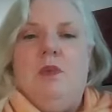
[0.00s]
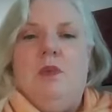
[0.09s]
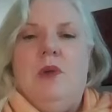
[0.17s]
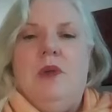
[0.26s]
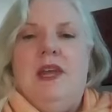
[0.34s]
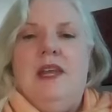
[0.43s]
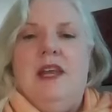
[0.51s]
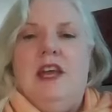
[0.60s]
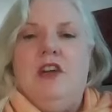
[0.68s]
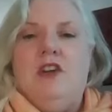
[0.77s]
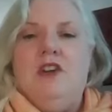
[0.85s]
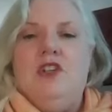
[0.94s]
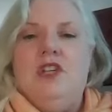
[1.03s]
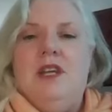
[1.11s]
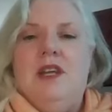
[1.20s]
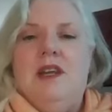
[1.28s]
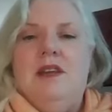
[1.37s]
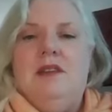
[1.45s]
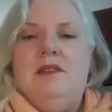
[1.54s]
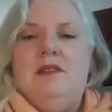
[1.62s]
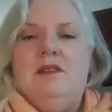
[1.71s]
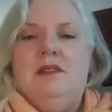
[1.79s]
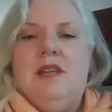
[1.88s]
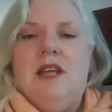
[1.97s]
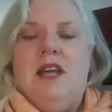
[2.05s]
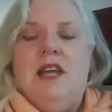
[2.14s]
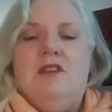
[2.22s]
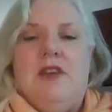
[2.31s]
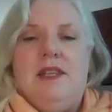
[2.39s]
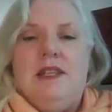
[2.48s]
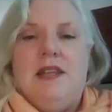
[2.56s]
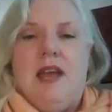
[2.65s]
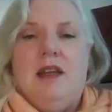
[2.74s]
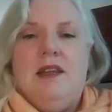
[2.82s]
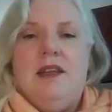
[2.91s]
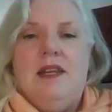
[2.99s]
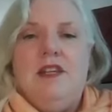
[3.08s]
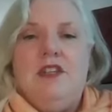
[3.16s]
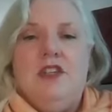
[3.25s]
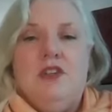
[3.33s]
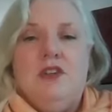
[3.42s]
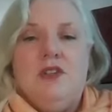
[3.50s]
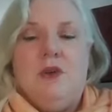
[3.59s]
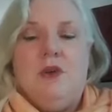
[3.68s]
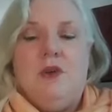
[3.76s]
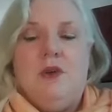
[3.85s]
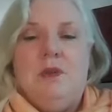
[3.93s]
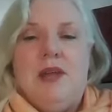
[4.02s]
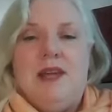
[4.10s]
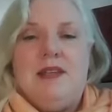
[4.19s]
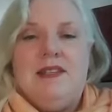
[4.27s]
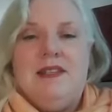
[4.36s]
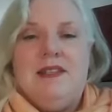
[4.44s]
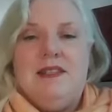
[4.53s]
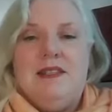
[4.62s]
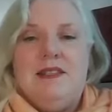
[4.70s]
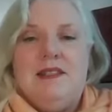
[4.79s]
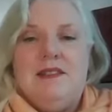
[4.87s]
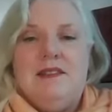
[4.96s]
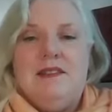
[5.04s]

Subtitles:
bringing energy and vitality to your solar plexus,